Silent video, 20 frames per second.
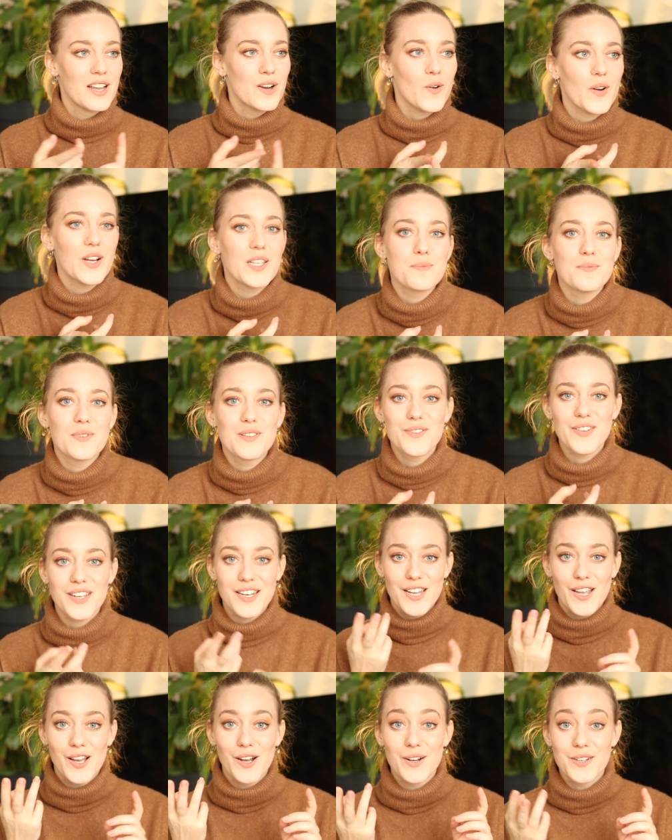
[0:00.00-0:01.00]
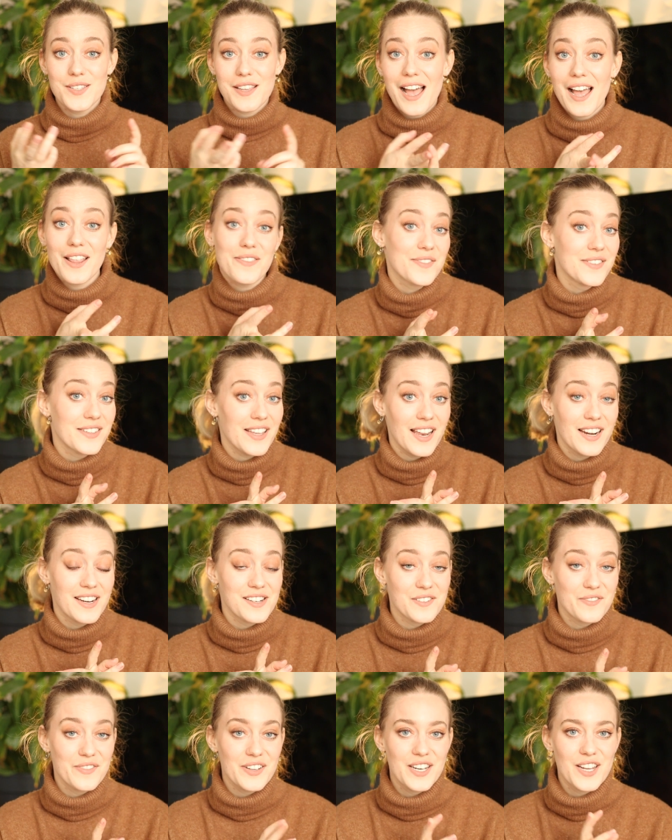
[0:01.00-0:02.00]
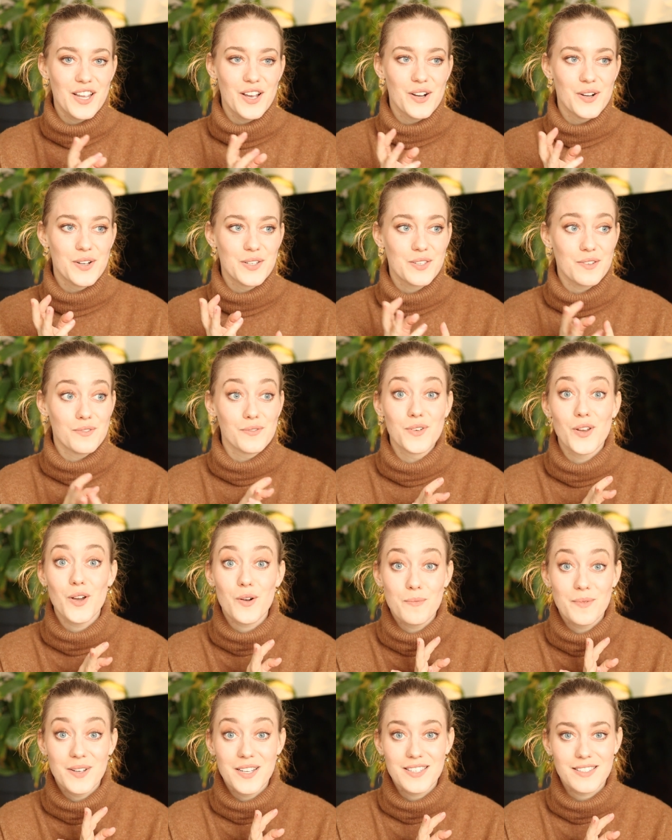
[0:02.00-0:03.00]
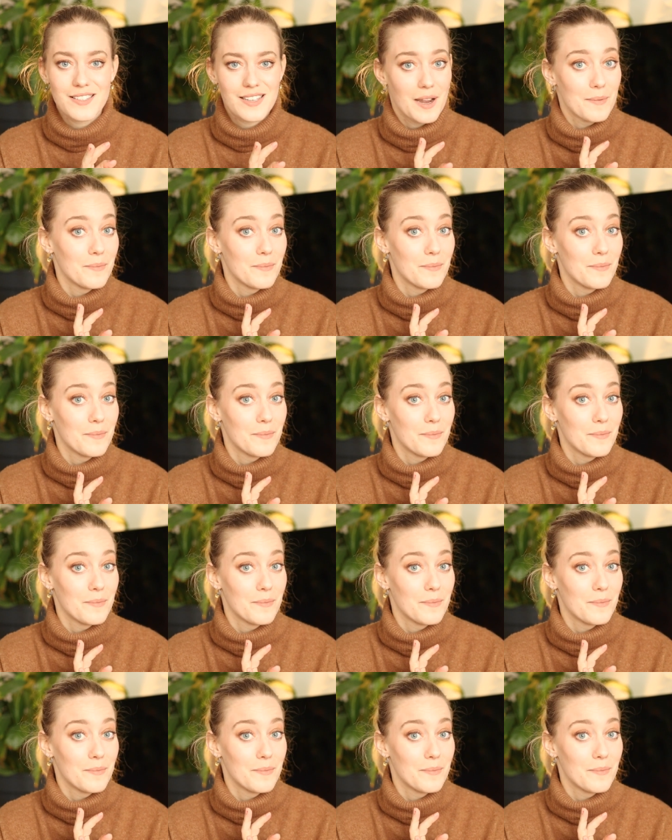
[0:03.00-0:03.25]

Christmas videos, advent calendar videos, vlogmas.